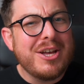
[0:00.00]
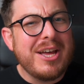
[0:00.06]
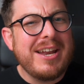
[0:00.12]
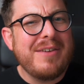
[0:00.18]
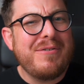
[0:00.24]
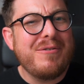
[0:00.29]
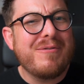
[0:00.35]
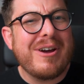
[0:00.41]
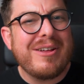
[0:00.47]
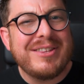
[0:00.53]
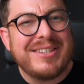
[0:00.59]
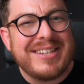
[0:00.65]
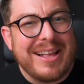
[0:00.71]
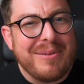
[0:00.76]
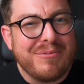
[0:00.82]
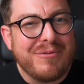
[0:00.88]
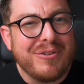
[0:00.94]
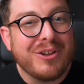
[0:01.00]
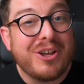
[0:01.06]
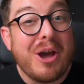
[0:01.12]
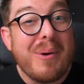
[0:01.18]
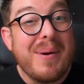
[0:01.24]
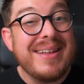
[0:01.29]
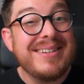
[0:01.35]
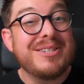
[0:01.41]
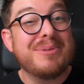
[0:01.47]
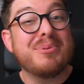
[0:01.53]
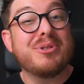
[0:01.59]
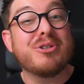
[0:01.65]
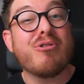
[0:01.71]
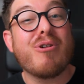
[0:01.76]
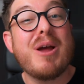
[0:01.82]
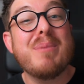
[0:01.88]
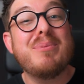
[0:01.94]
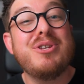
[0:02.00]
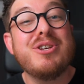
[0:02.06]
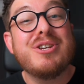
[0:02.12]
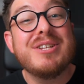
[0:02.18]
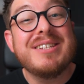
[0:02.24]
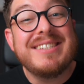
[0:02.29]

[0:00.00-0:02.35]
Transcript: And if you found this helpful, go ahead and subscribe so you can